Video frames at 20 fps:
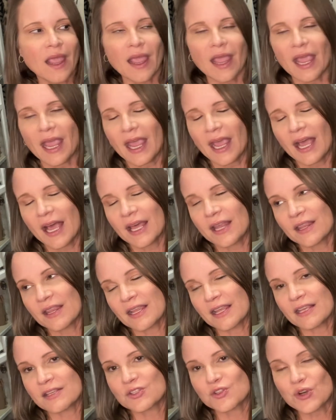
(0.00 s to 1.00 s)
And
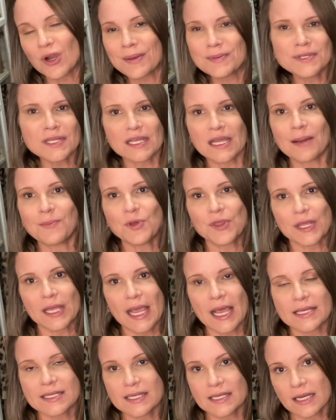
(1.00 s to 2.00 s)
the straps that come with the
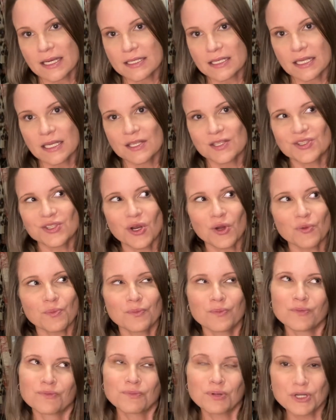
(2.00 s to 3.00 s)
Cassie 19s don't
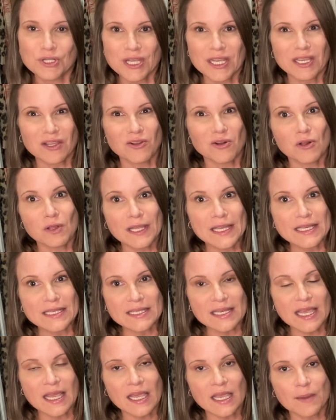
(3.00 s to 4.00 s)
particularly
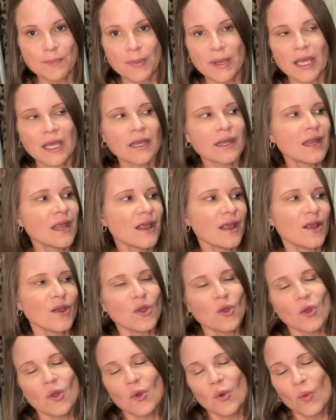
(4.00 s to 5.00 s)
dig, but
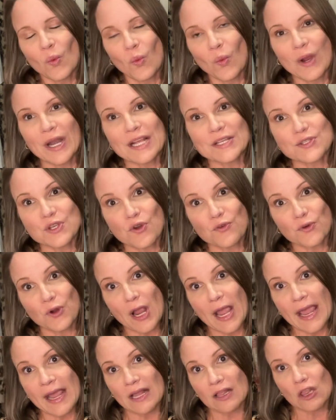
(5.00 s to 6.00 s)
when it's over
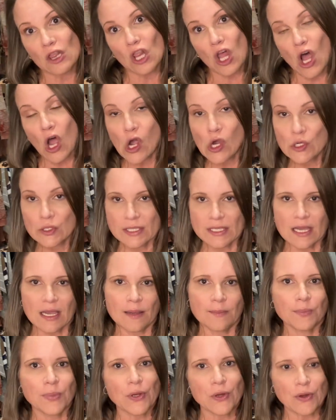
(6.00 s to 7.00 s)
a long
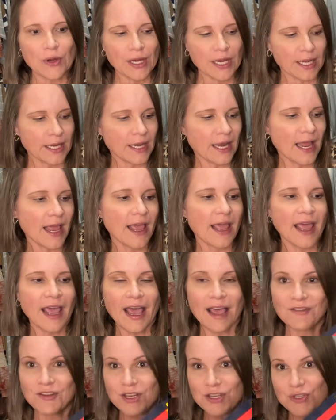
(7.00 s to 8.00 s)
time period,
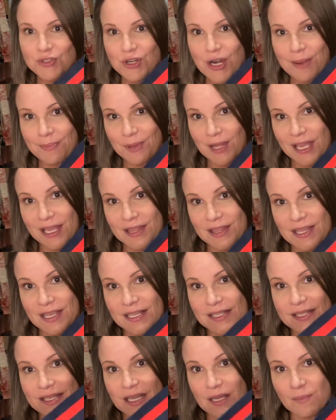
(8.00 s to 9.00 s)
having a strap like
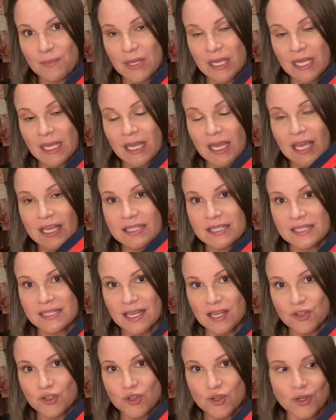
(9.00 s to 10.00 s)
this can be
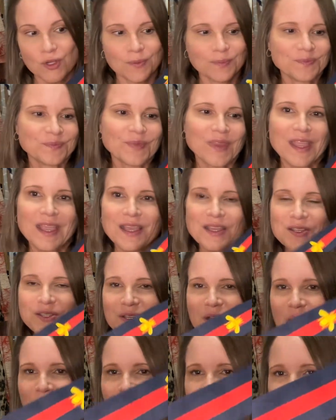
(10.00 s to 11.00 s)
essential.
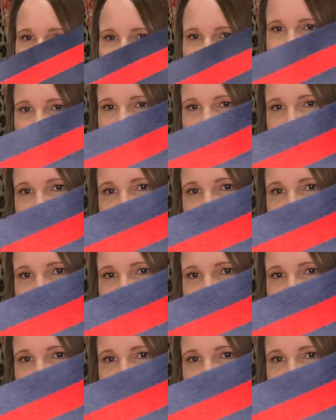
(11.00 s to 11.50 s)
So I love this